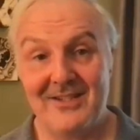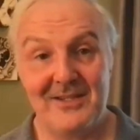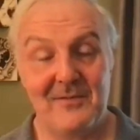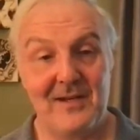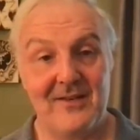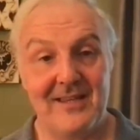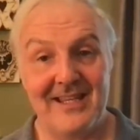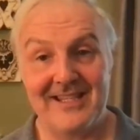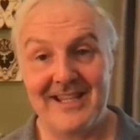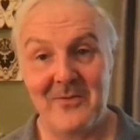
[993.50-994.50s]
just figuring
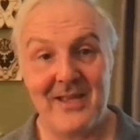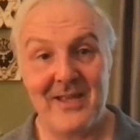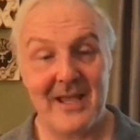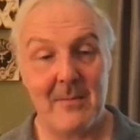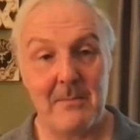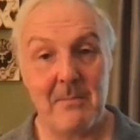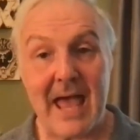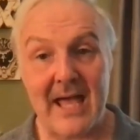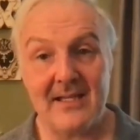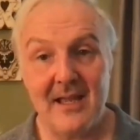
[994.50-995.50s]
things out and then coming
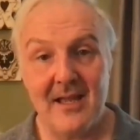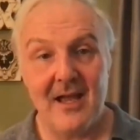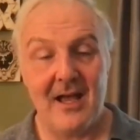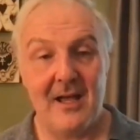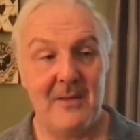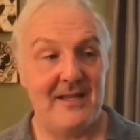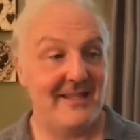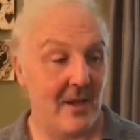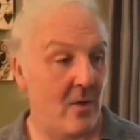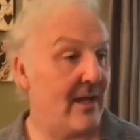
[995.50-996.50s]
back and
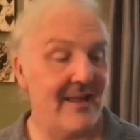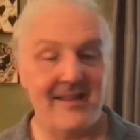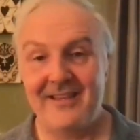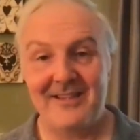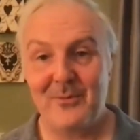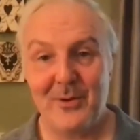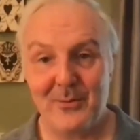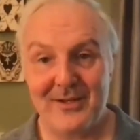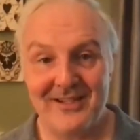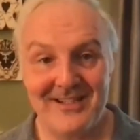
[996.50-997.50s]
say, okay, this is what
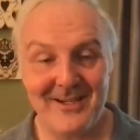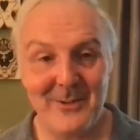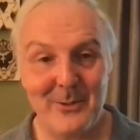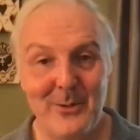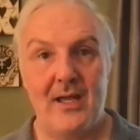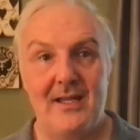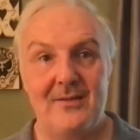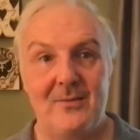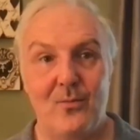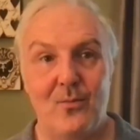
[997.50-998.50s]
we're going to do. It
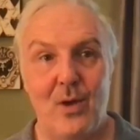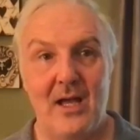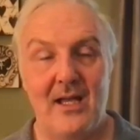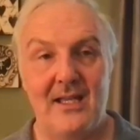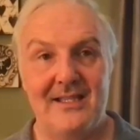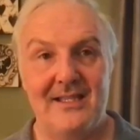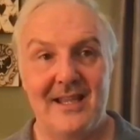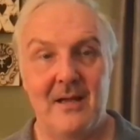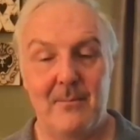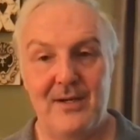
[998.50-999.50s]

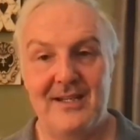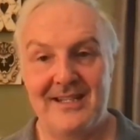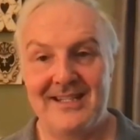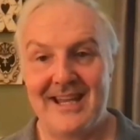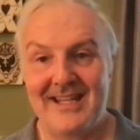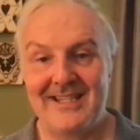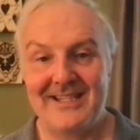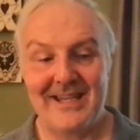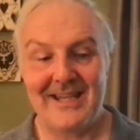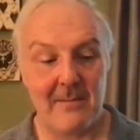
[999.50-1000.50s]
was a pretty intense
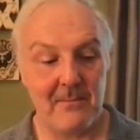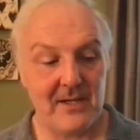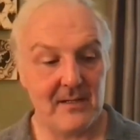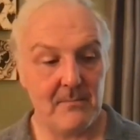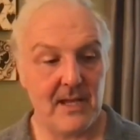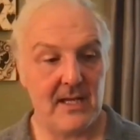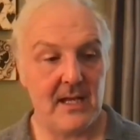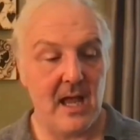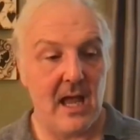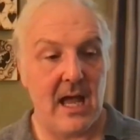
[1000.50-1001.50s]
time period, but
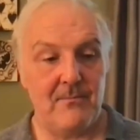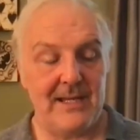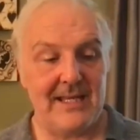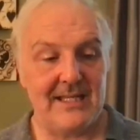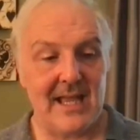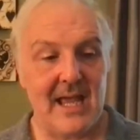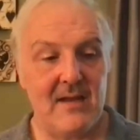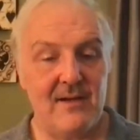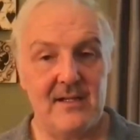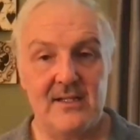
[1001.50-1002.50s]
because I had
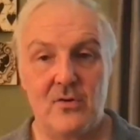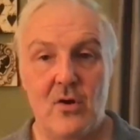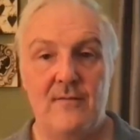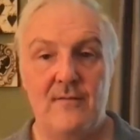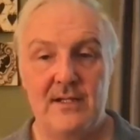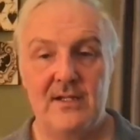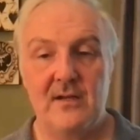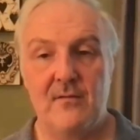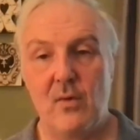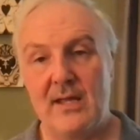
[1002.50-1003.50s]
a very strong
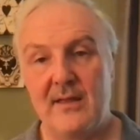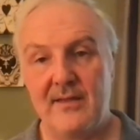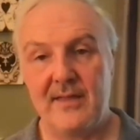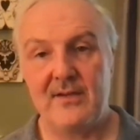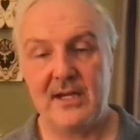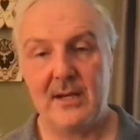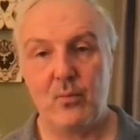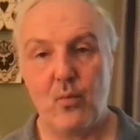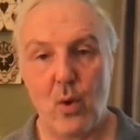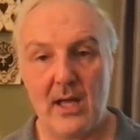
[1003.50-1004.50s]
vision of what the ship
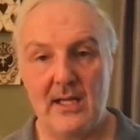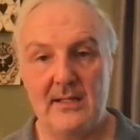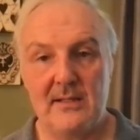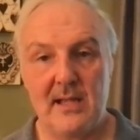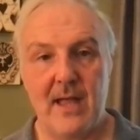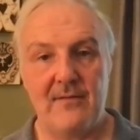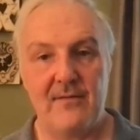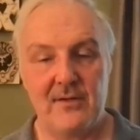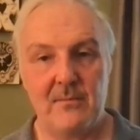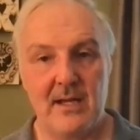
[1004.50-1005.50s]
was
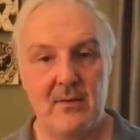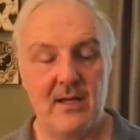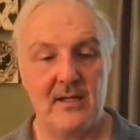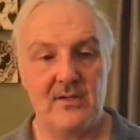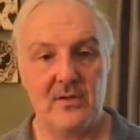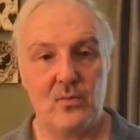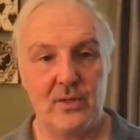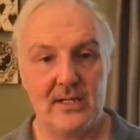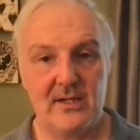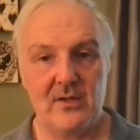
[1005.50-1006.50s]
after my initial
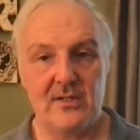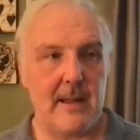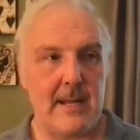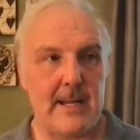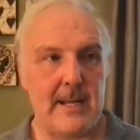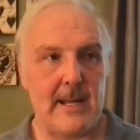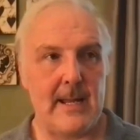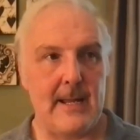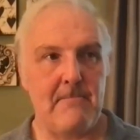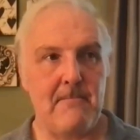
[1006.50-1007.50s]
research,
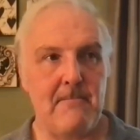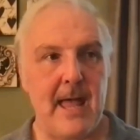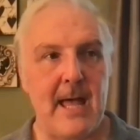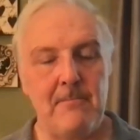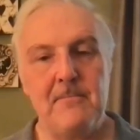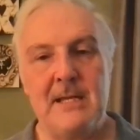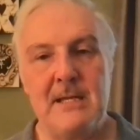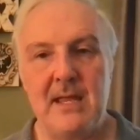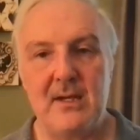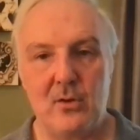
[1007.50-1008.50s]
it helped me
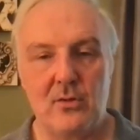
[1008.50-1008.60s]
make